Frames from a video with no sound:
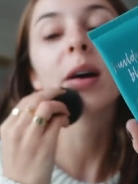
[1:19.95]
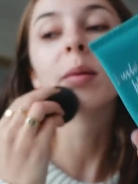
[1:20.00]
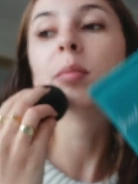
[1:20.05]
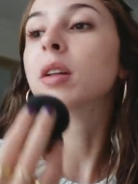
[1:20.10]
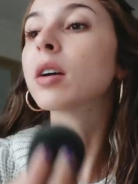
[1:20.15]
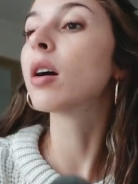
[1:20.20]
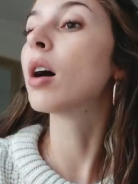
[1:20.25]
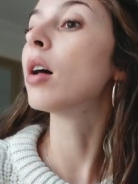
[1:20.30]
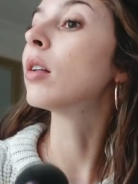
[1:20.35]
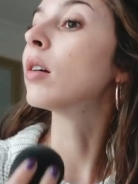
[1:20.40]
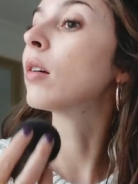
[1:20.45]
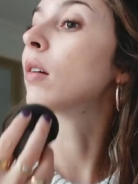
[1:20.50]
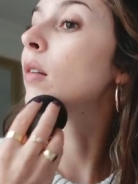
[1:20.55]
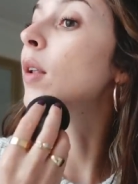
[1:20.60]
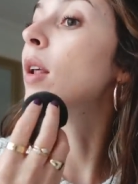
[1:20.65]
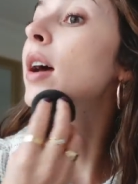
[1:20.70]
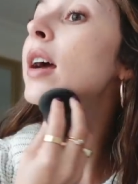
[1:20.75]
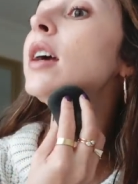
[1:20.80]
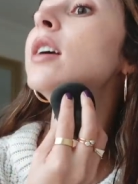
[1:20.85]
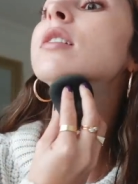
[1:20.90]
I'm the color
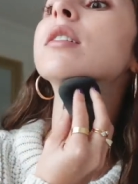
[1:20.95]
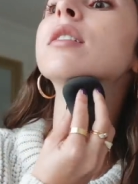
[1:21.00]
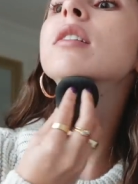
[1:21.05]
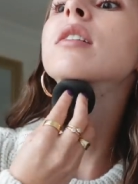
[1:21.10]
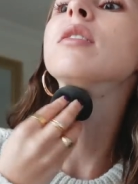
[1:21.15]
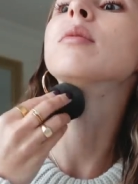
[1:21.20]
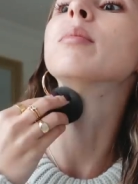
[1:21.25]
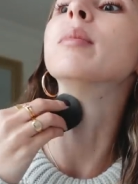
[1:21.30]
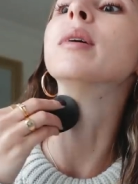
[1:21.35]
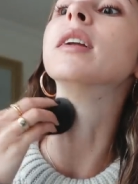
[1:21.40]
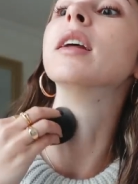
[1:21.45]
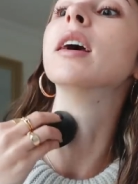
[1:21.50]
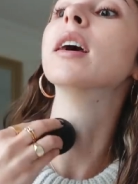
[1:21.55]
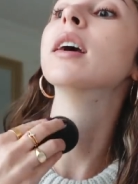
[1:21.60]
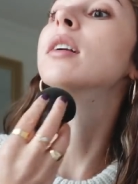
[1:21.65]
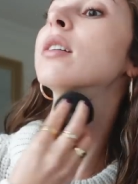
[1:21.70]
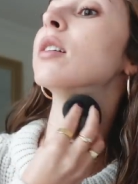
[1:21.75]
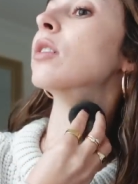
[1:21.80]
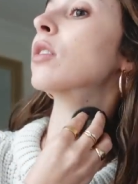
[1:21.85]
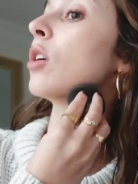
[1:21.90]
light because my
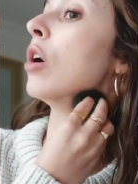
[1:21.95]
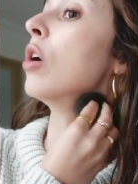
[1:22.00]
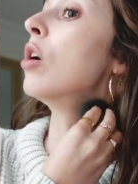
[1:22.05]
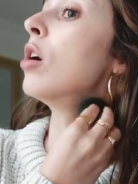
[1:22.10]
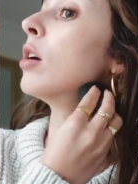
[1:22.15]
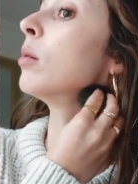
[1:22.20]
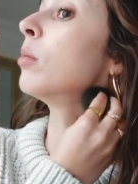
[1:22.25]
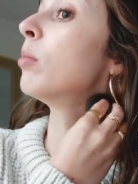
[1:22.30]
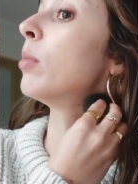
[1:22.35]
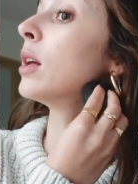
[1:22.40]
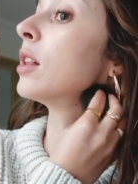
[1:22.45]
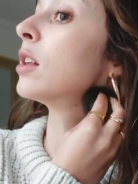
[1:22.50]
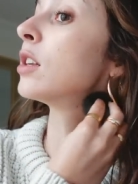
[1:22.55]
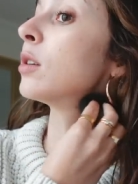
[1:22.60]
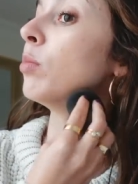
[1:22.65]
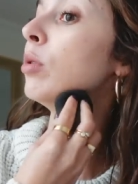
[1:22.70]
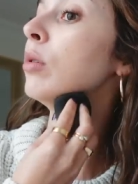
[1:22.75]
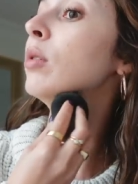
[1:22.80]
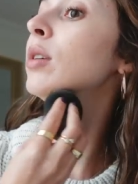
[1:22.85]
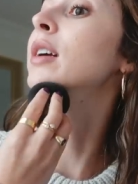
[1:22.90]
tan is gone by
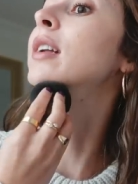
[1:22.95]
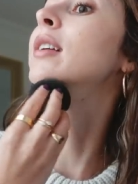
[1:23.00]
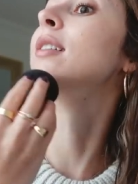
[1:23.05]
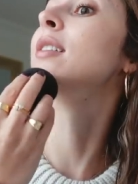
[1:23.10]
this point.